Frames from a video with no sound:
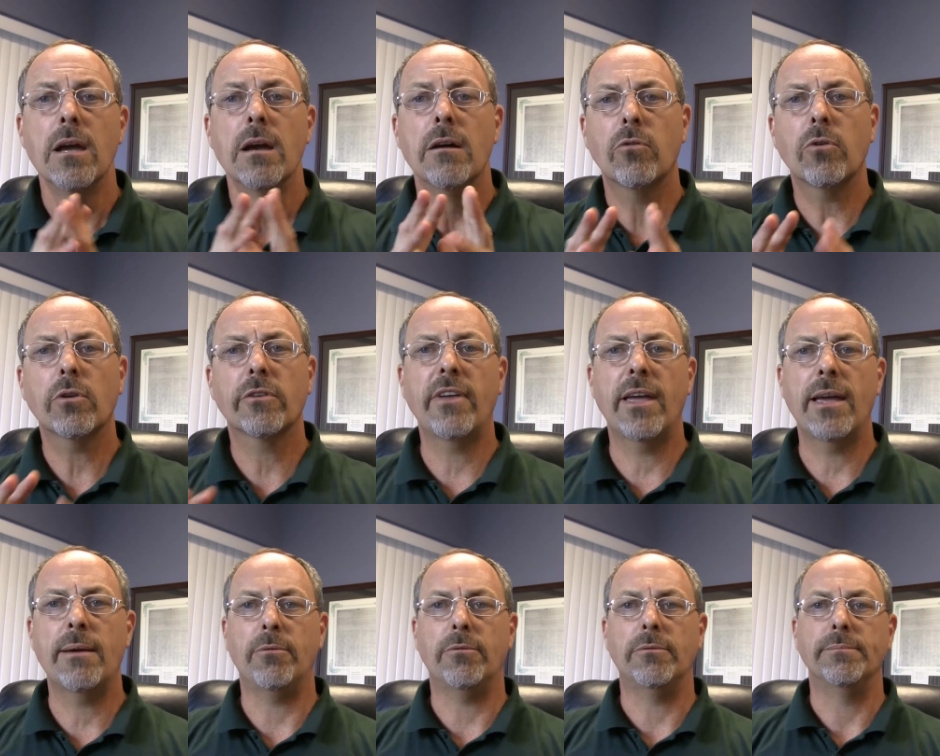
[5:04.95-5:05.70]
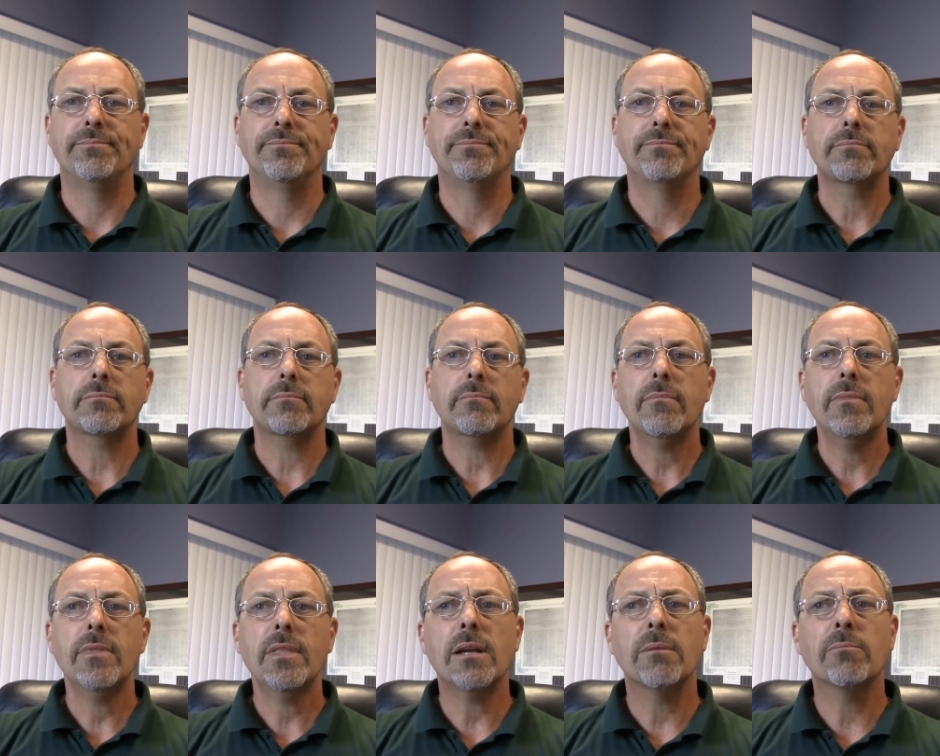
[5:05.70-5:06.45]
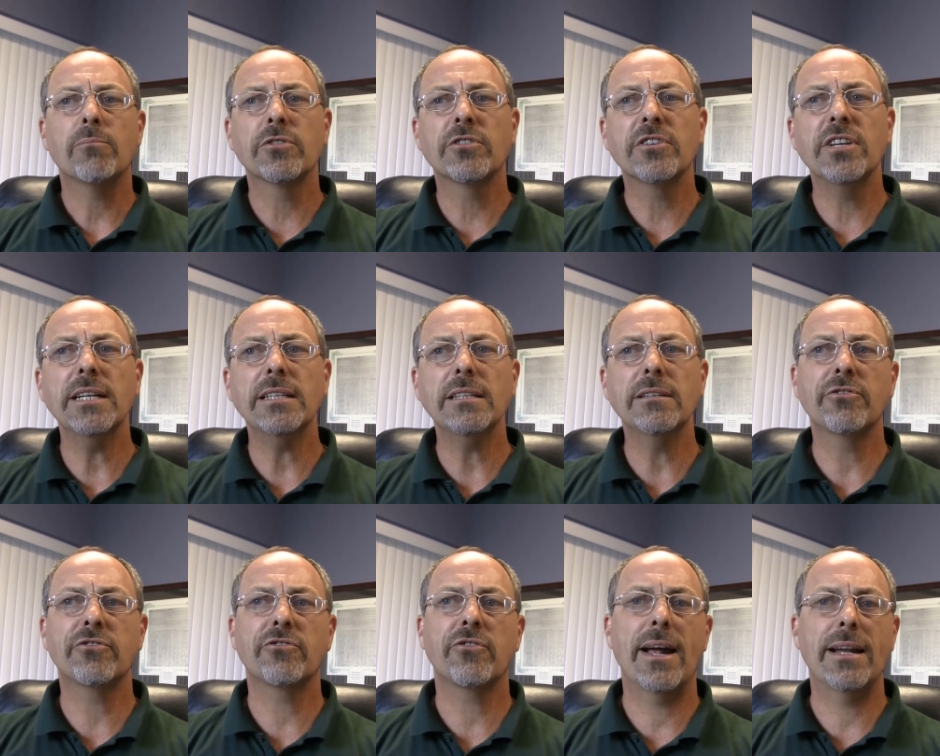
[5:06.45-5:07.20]
For example,
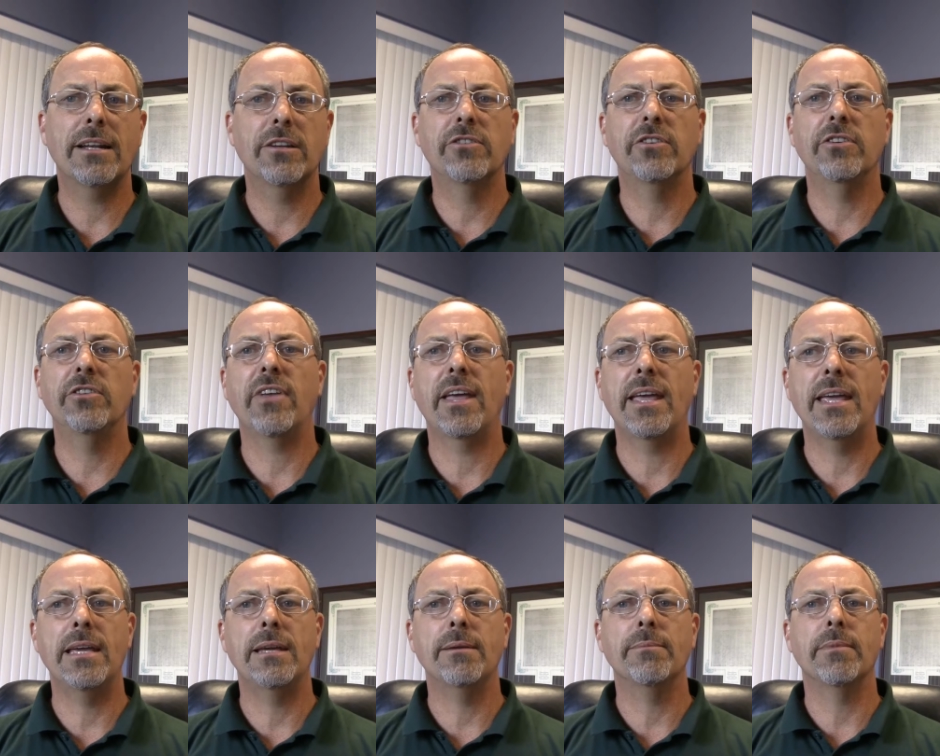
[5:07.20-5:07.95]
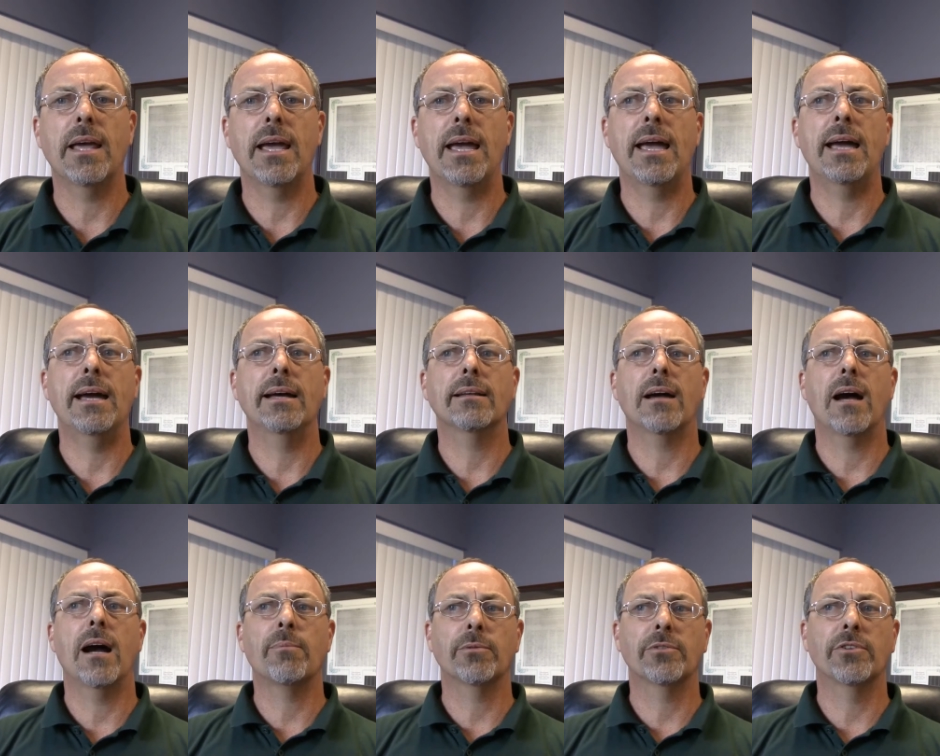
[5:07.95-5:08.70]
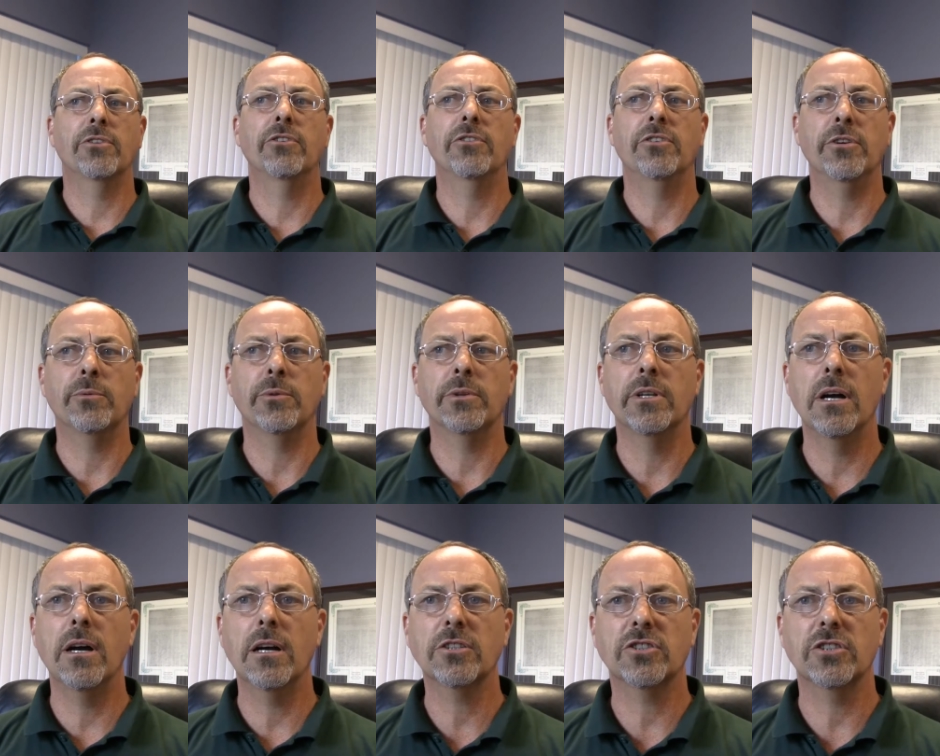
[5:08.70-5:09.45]
protective strategies aimed at opportunity
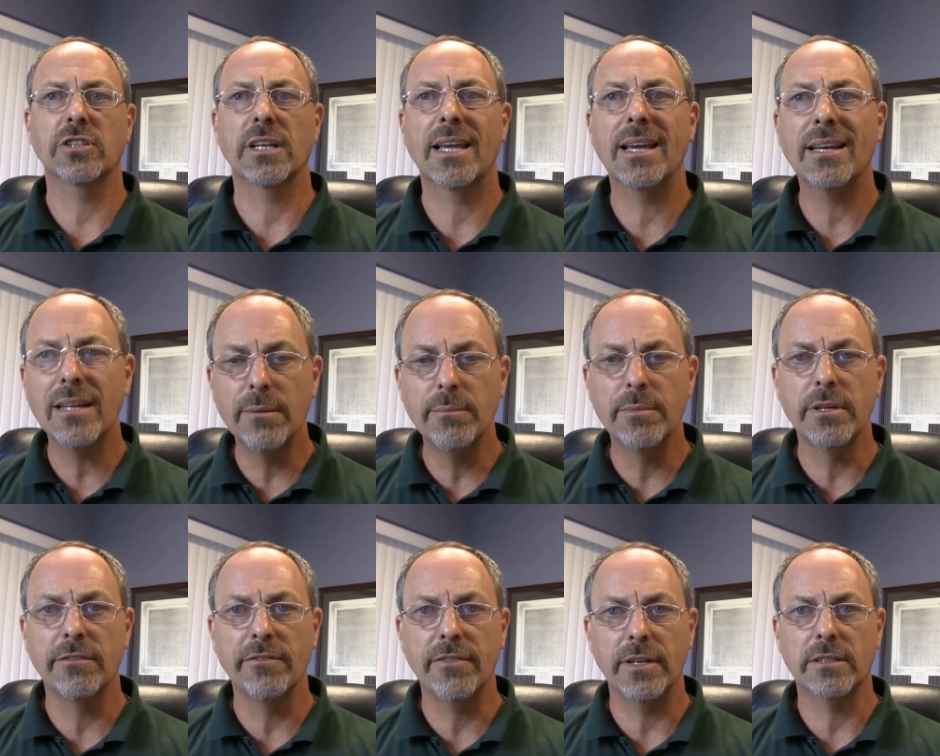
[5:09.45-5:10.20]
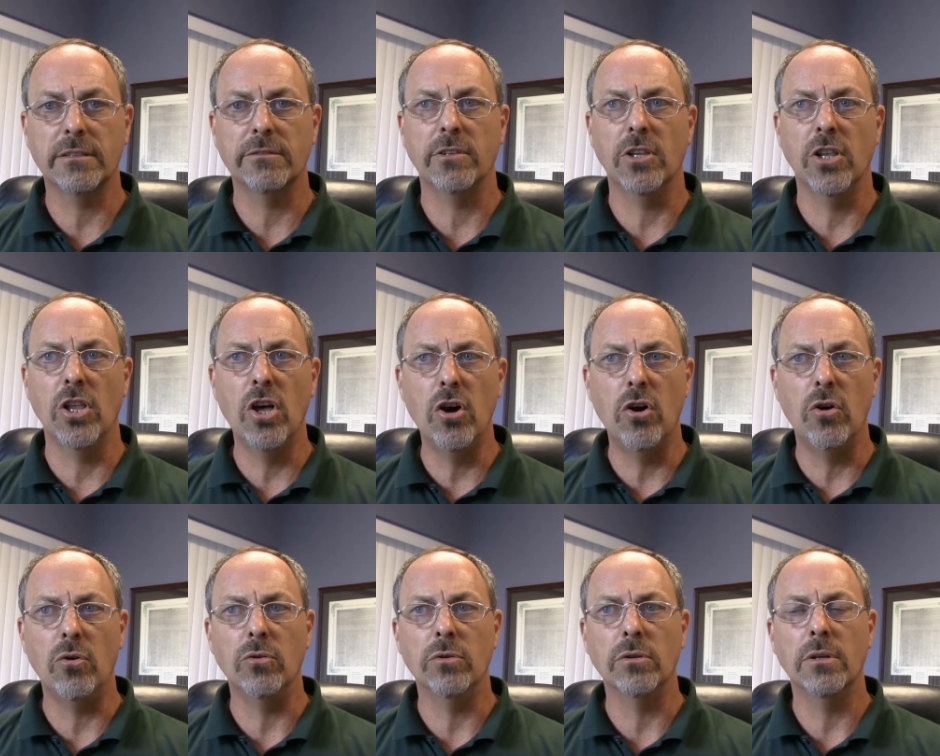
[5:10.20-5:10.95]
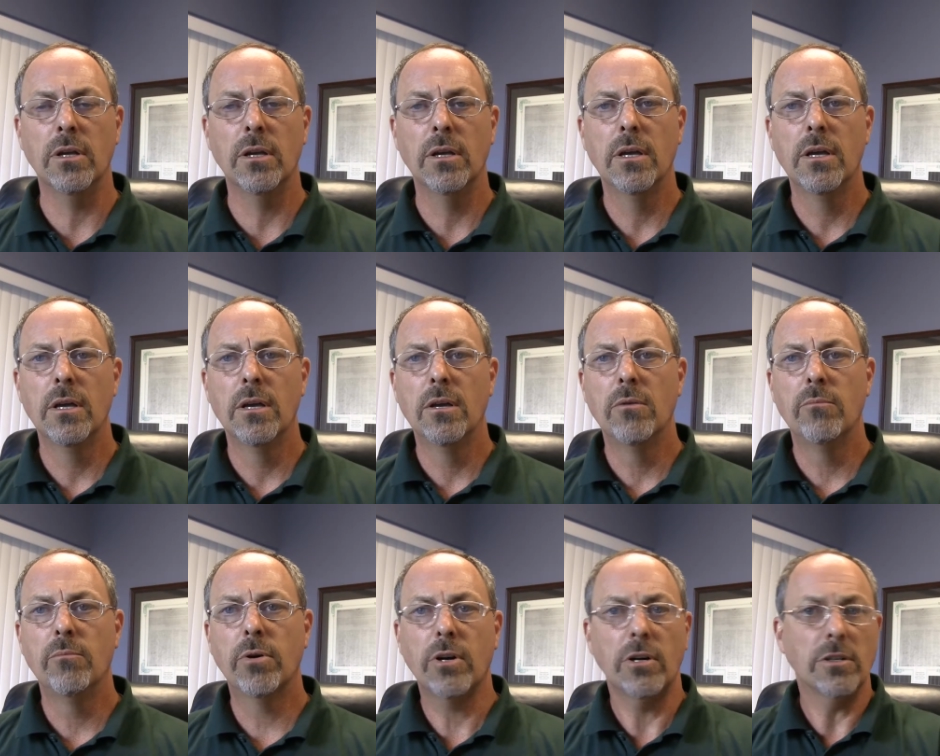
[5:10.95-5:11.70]
reduction cannot be effective alone
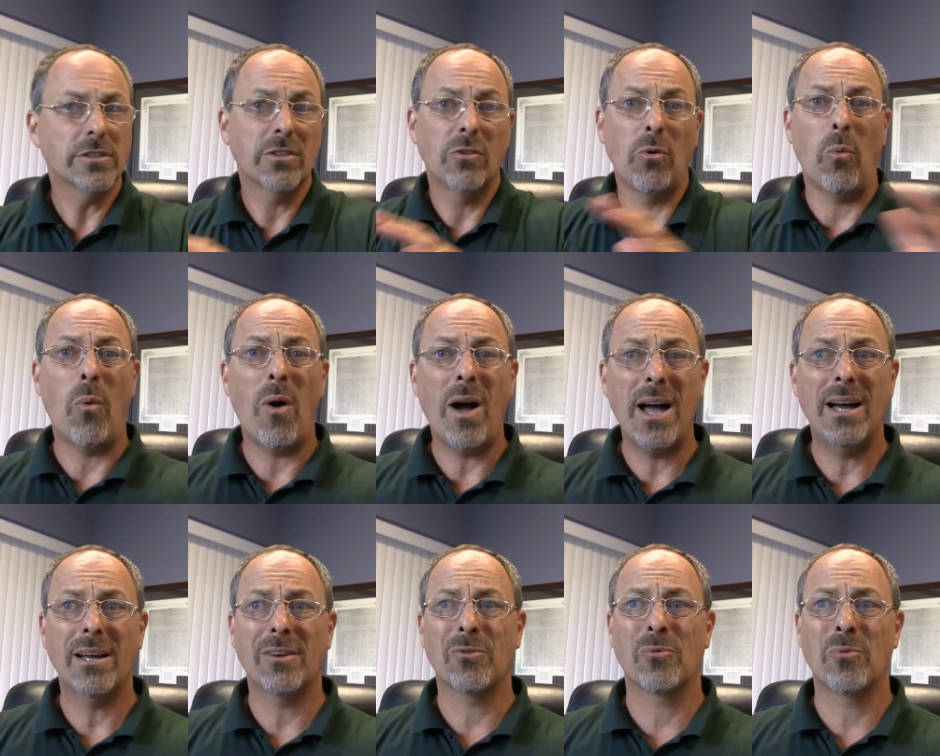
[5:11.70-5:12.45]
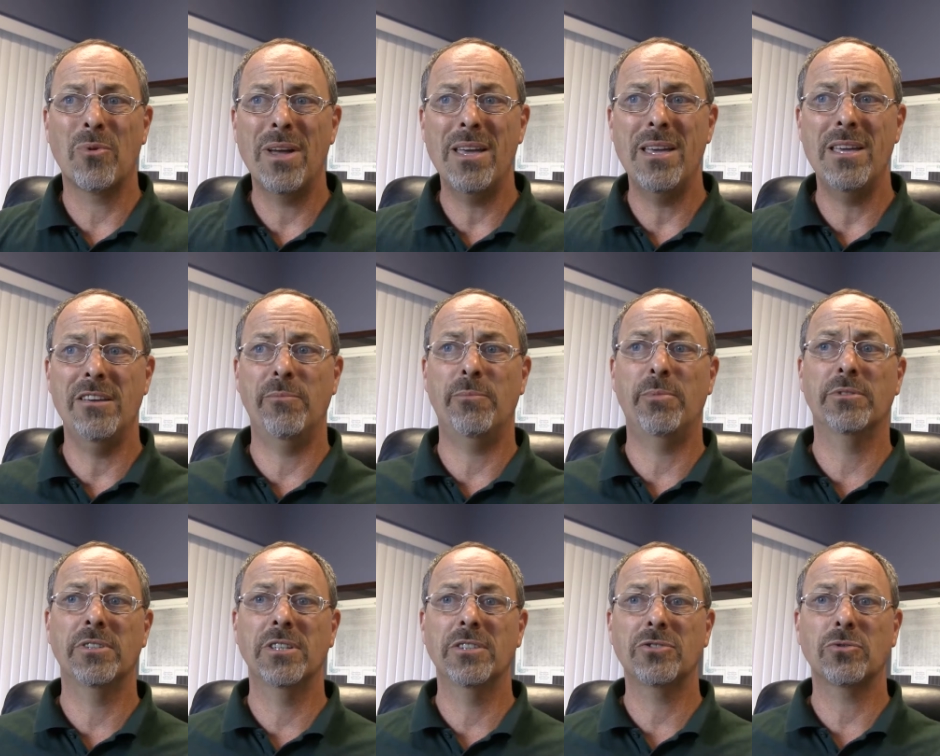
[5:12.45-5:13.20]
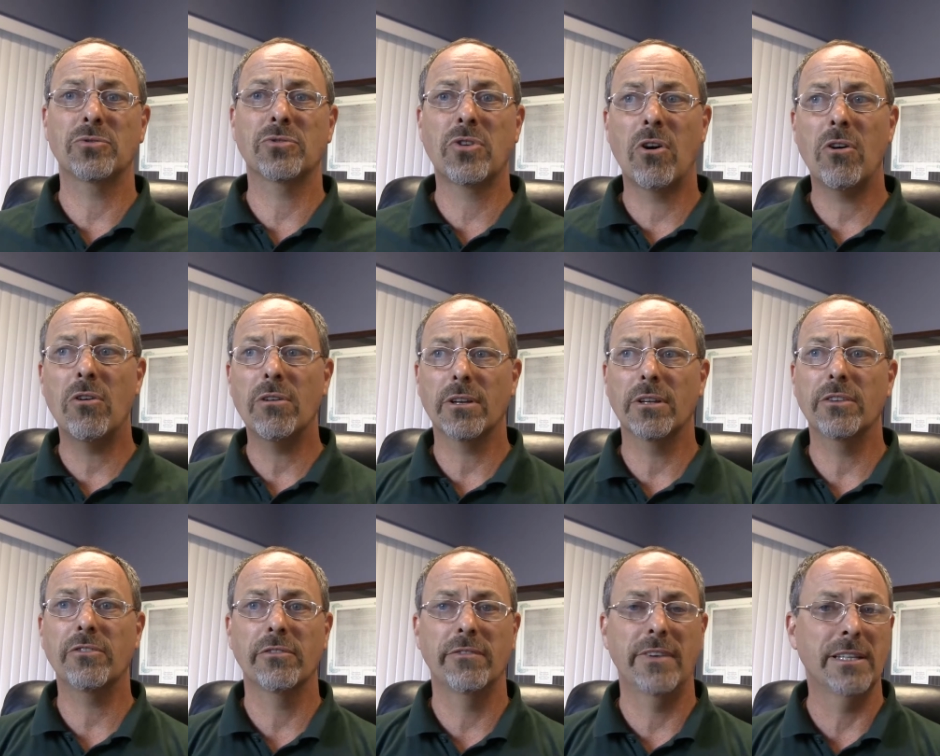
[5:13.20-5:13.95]
because of the wide array of potential
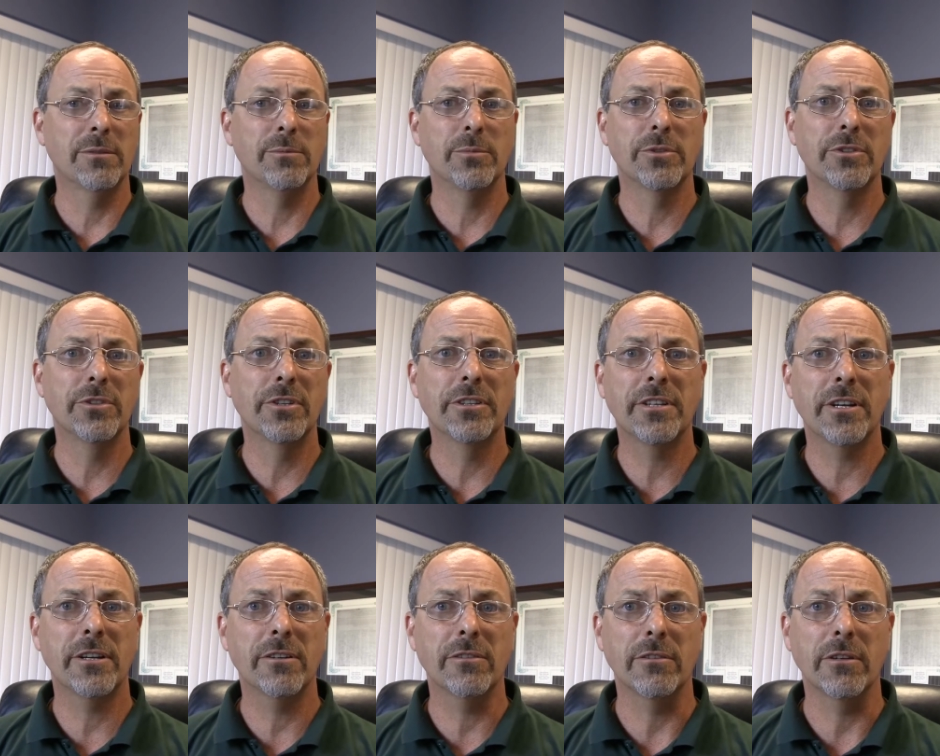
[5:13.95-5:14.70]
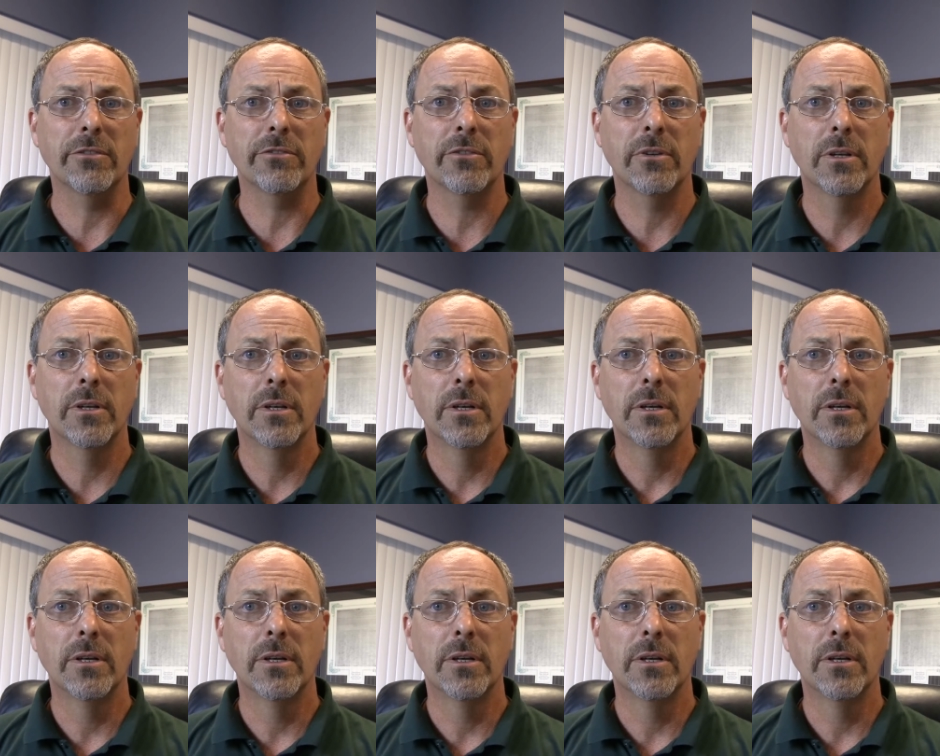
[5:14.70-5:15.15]
targets available to the terrorists.